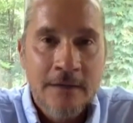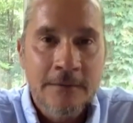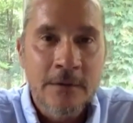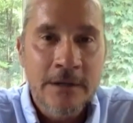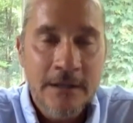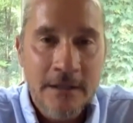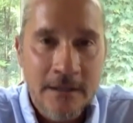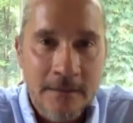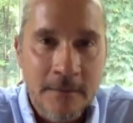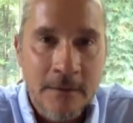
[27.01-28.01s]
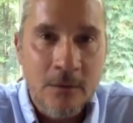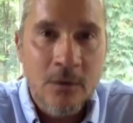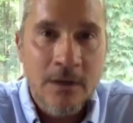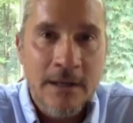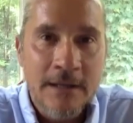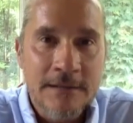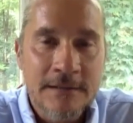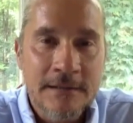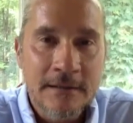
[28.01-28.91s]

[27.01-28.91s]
for him was the,